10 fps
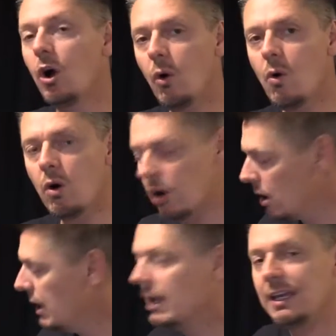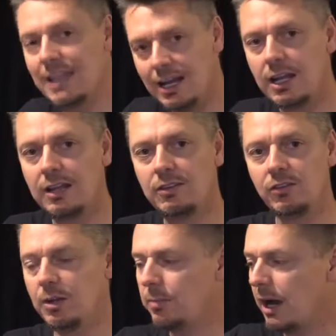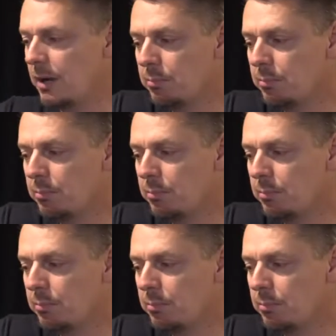Or get an existing pie,